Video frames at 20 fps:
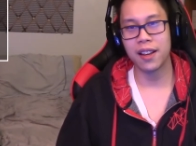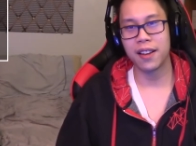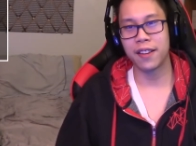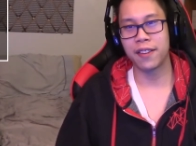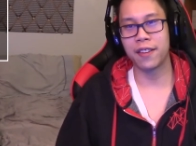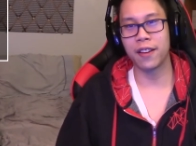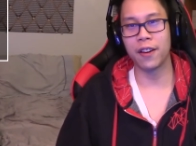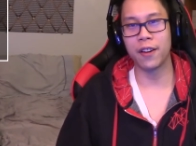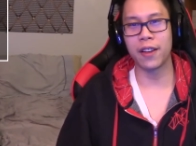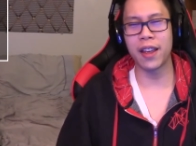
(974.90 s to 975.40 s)

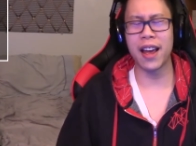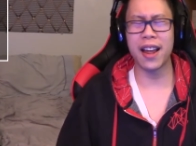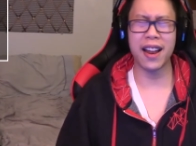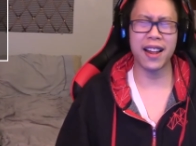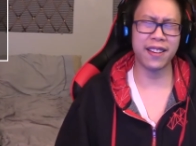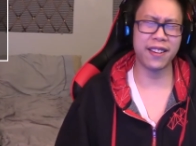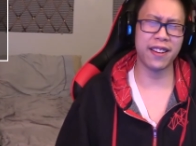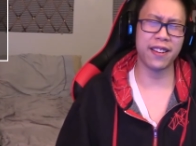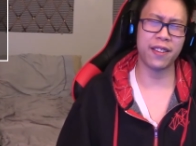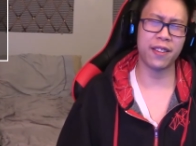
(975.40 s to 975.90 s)
So yeah,
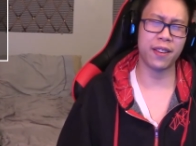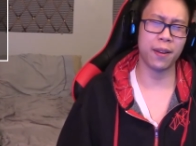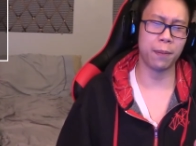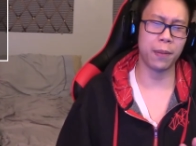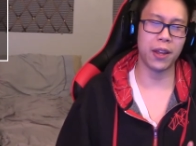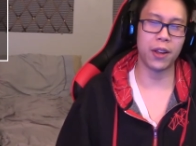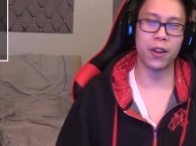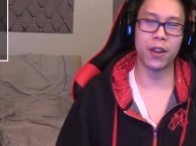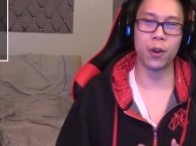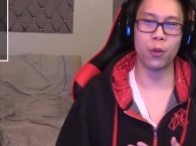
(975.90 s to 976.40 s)
that's just
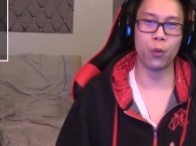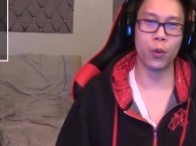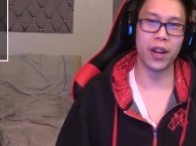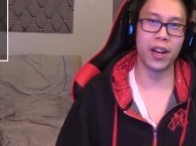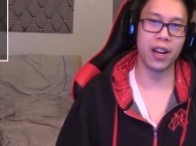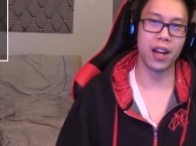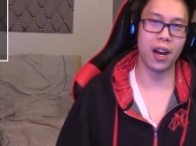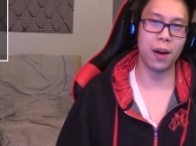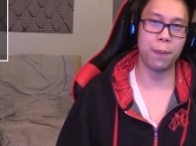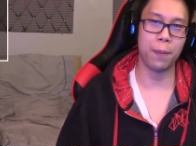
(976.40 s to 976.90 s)
something you can
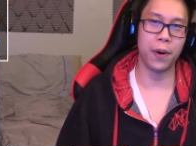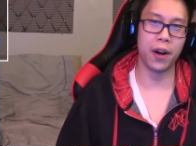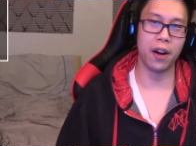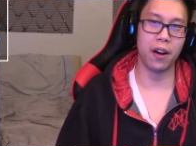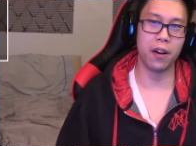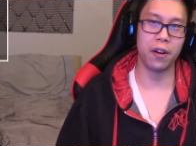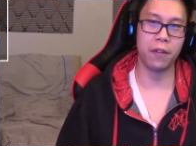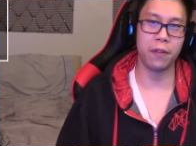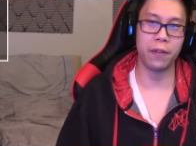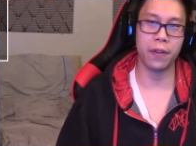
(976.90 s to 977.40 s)
read up
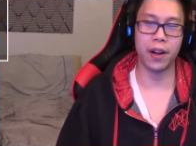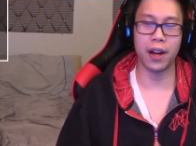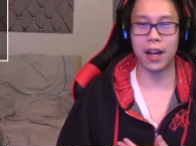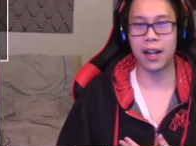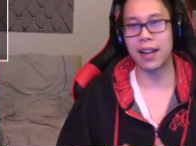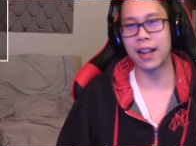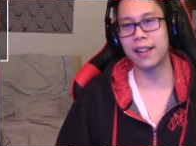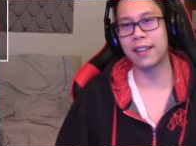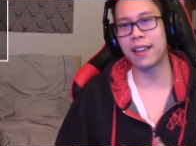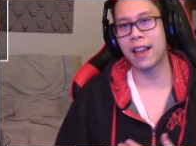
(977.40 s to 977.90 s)
of.
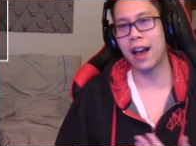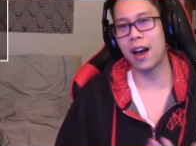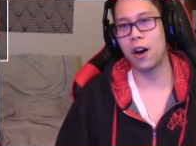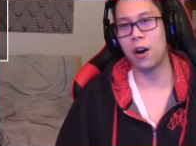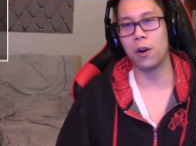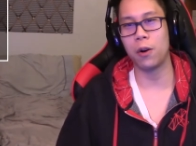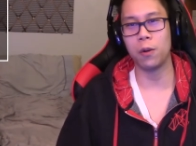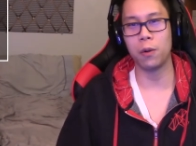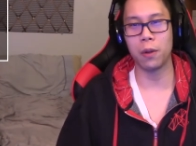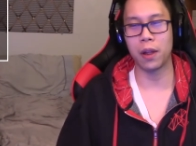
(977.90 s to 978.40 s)
That's
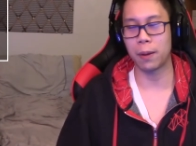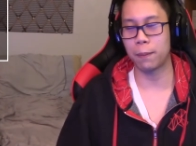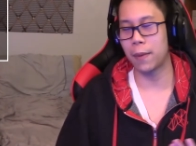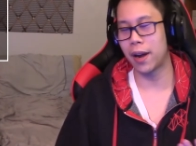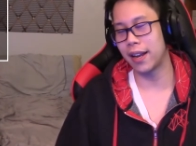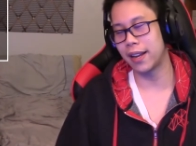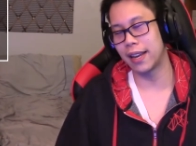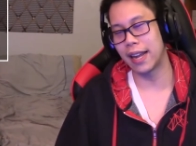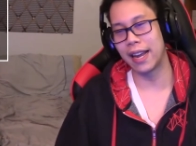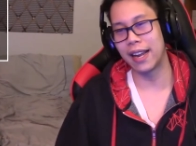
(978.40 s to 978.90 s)
how, like,
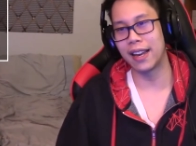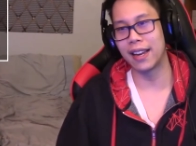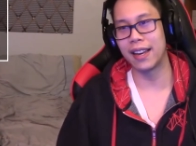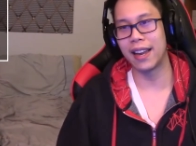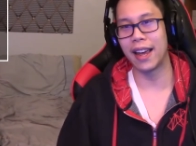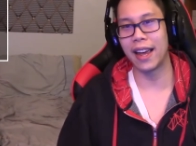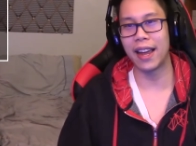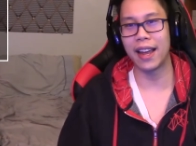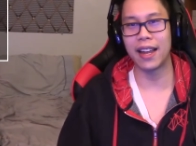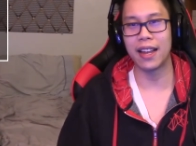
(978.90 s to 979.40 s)
my
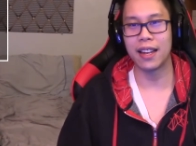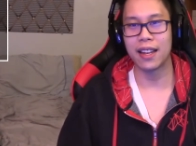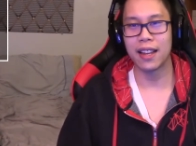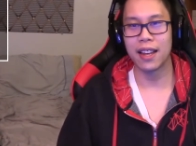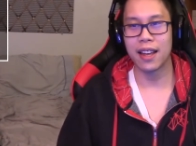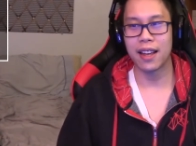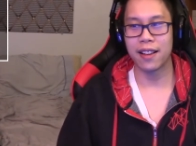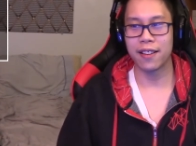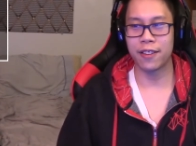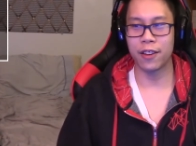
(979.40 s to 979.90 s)
day-to-day.
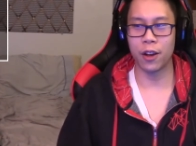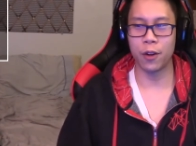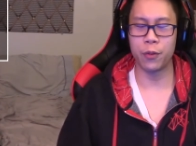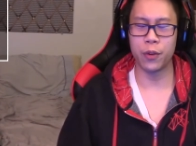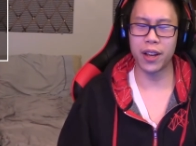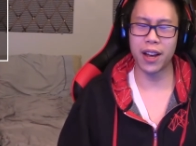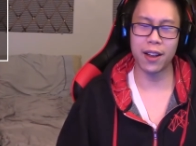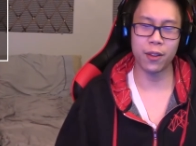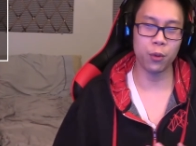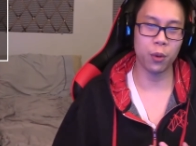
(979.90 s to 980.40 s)
So if
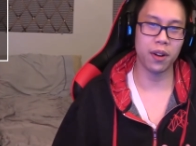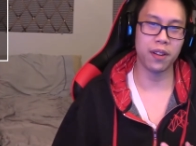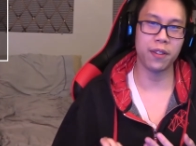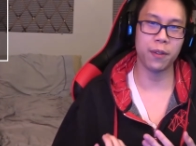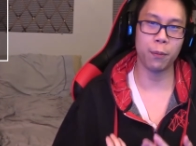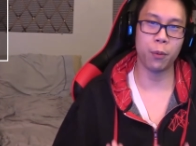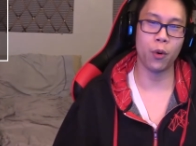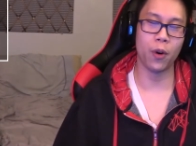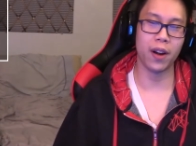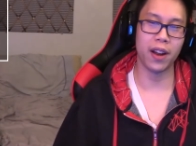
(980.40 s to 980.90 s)
you guys want to
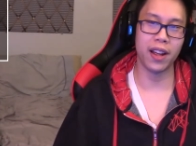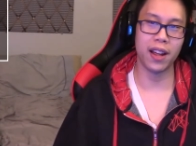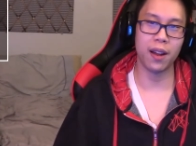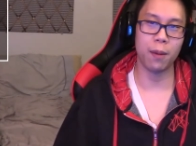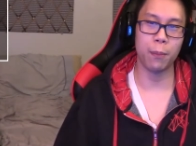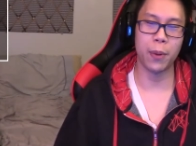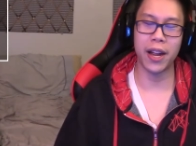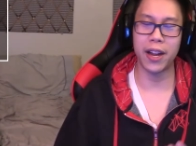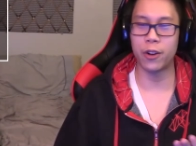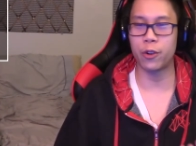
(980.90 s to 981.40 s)
support
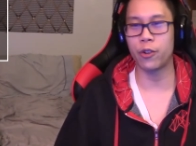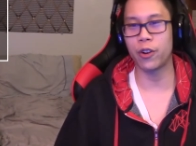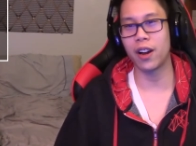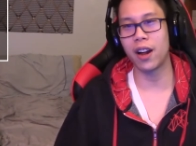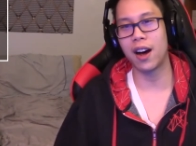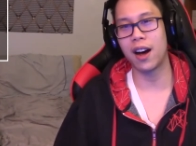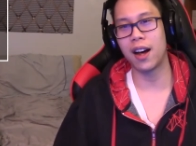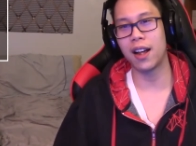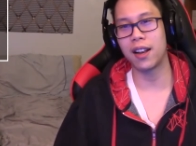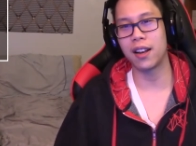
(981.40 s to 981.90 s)
it,
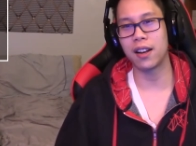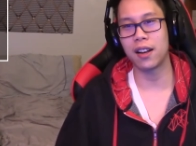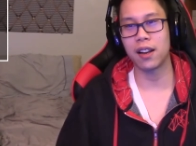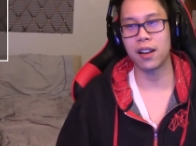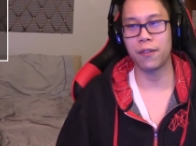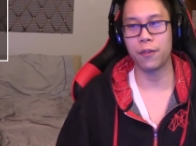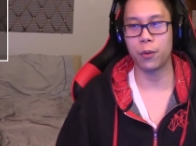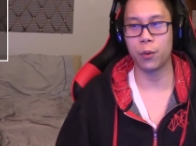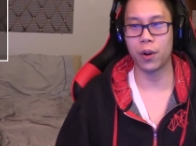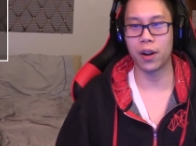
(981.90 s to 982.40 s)
Patreon,
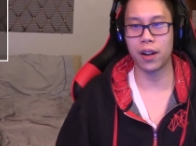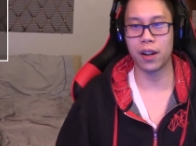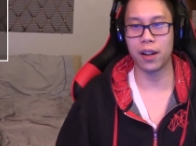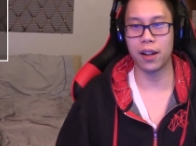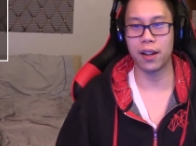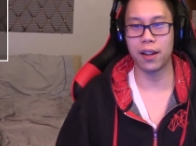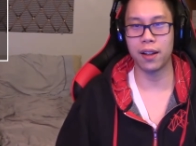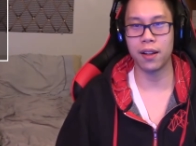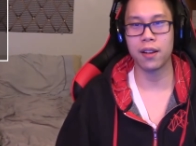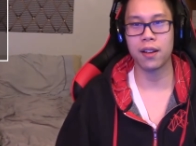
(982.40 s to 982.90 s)
if you want
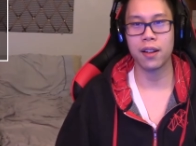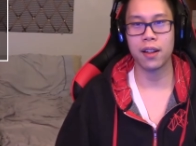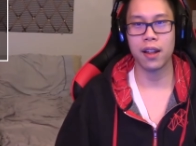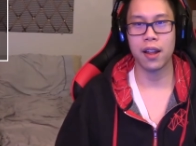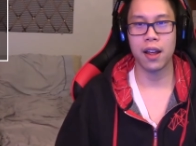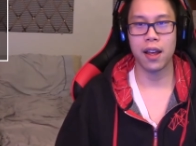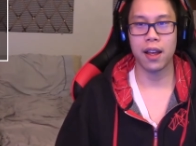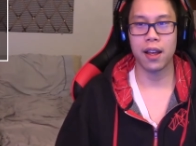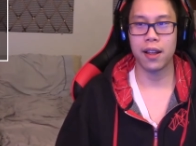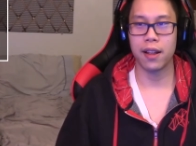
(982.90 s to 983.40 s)
to
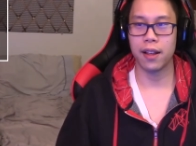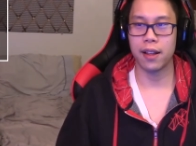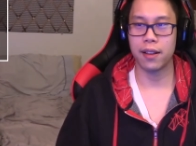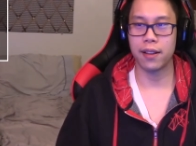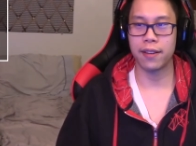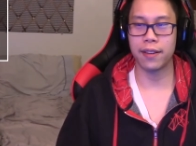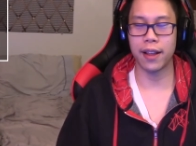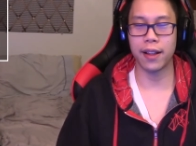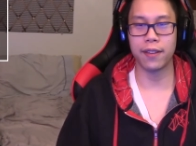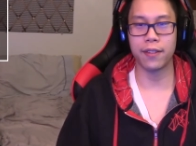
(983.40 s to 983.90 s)

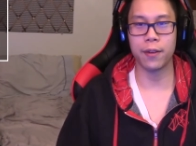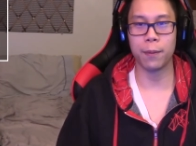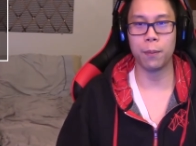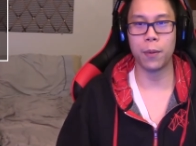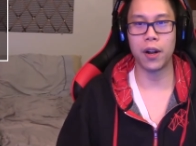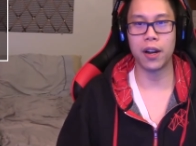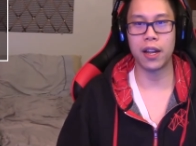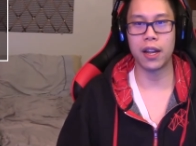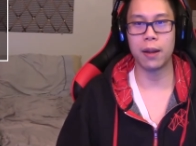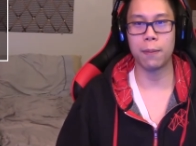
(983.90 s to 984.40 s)
send some
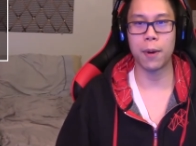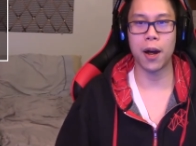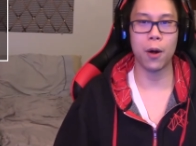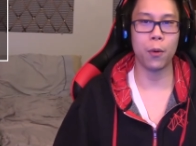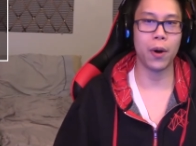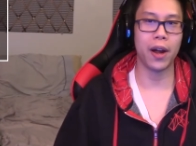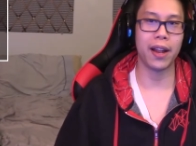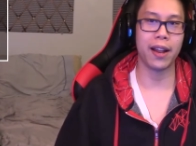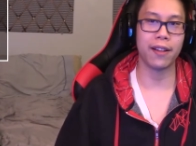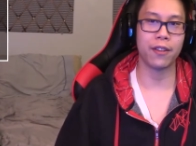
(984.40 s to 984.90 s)
money my
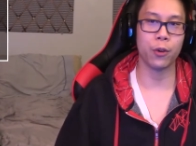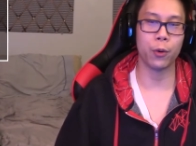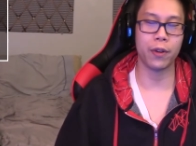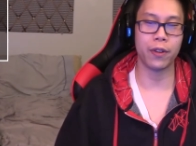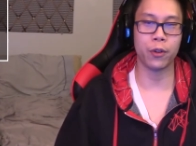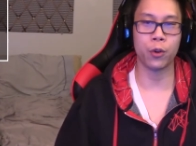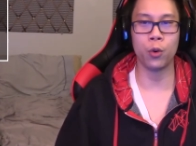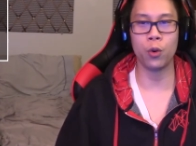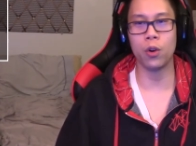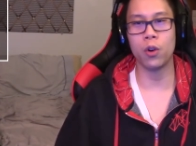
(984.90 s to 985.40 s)
way, that's
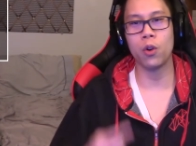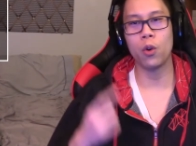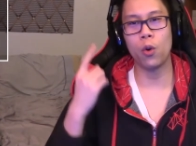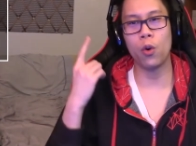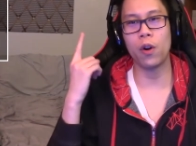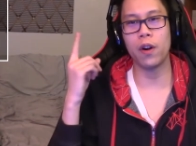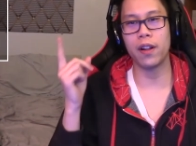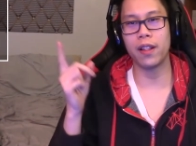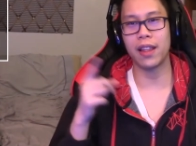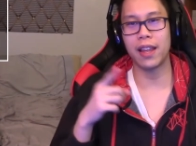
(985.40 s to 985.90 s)
always cool.
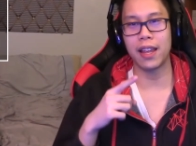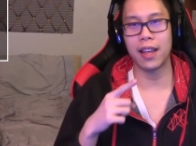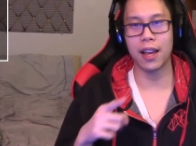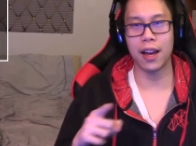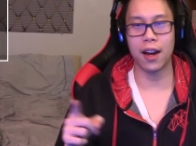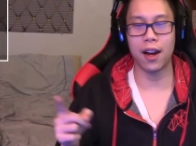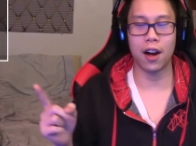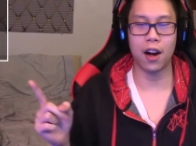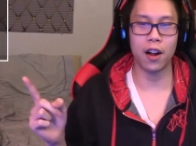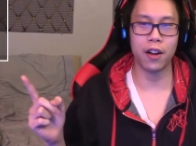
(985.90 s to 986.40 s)
Or the
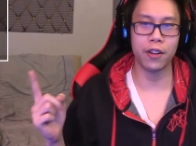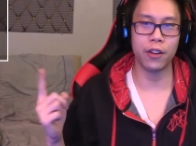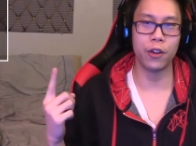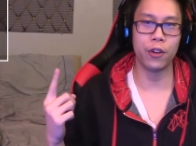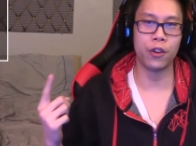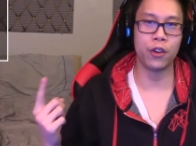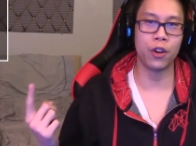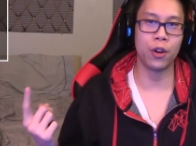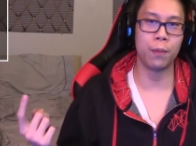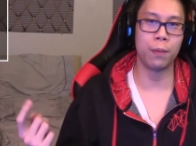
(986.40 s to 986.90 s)
on
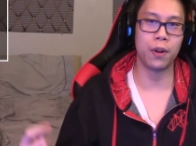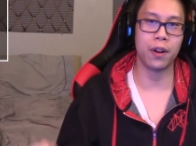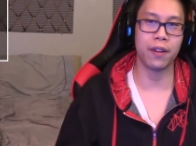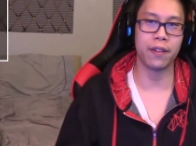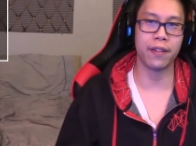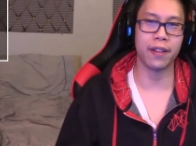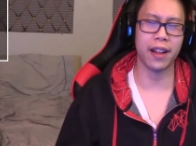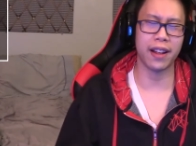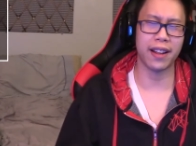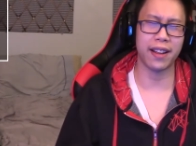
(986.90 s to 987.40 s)
YouTube,
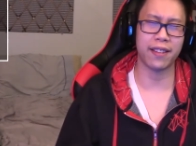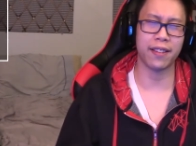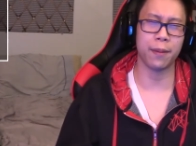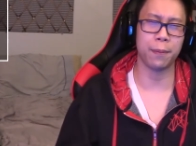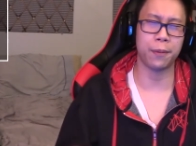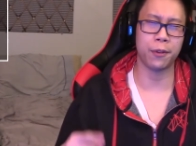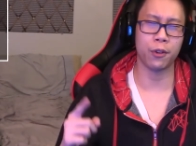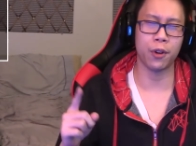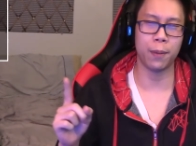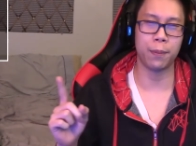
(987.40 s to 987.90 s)
there's like a
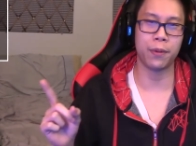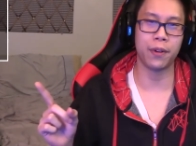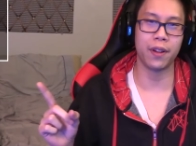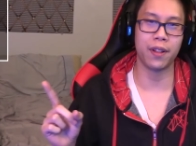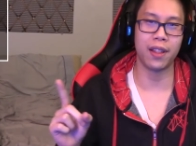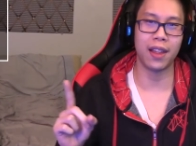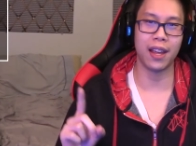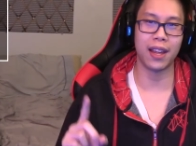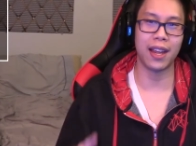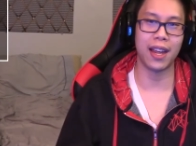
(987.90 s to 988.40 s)

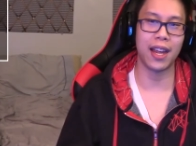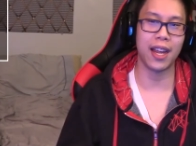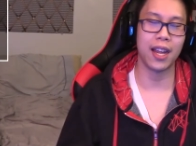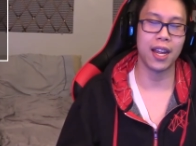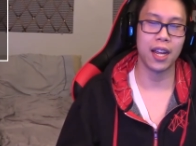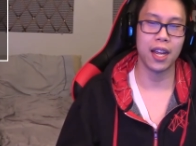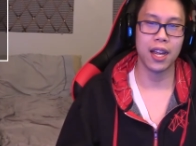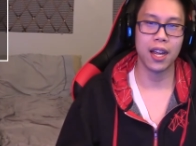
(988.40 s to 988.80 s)
subscription thingy,